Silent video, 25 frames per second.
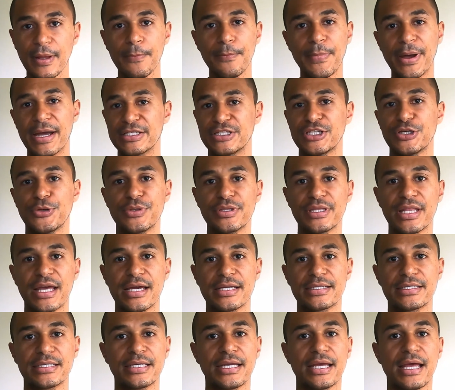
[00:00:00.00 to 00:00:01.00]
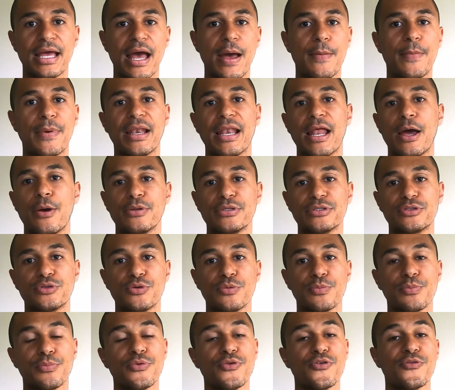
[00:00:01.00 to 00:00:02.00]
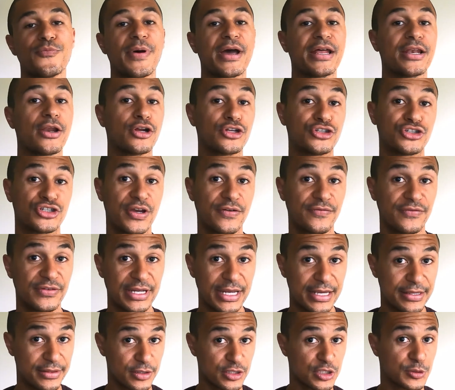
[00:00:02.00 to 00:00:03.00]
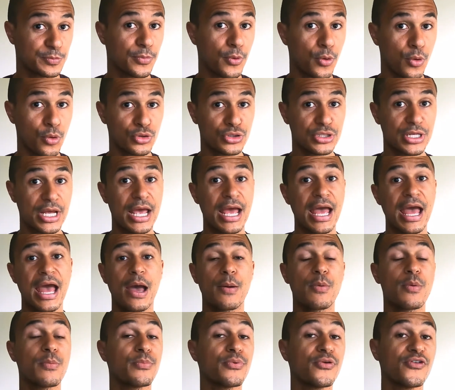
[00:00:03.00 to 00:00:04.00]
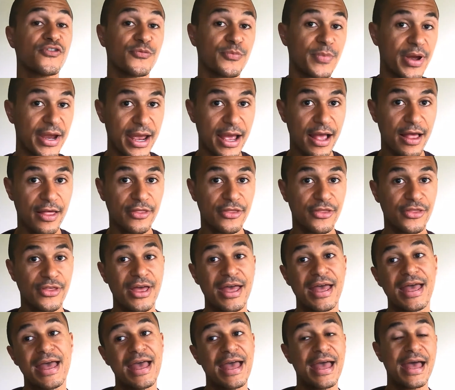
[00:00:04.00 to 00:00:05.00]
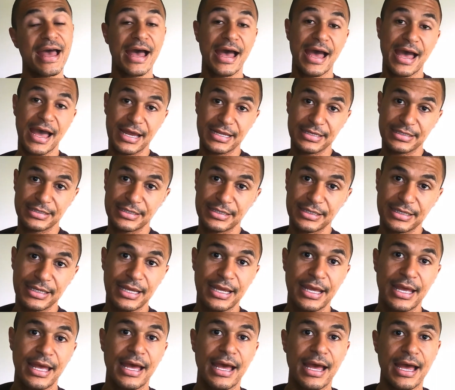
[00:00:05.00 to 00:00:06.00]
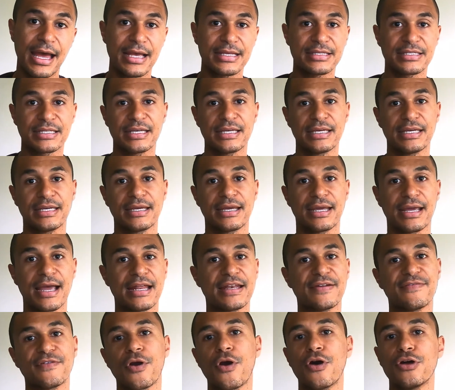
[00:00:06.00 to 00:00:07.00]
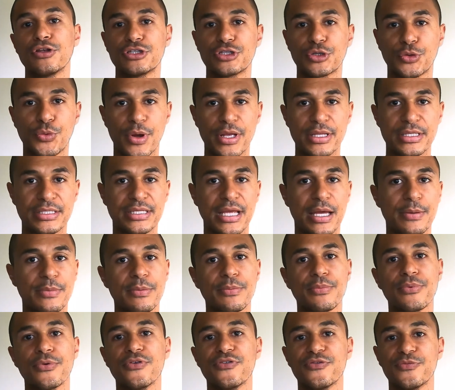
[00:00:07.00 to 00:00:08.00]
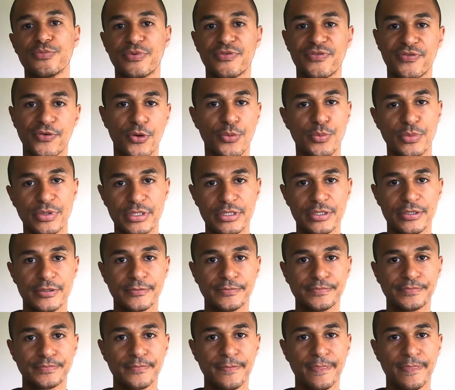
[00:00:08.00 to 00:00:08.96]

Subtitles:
By doing that, I'm allowing to improve my longevity in the sport, I'm improving my health, and as a kind of a consequence, I'm improving performance.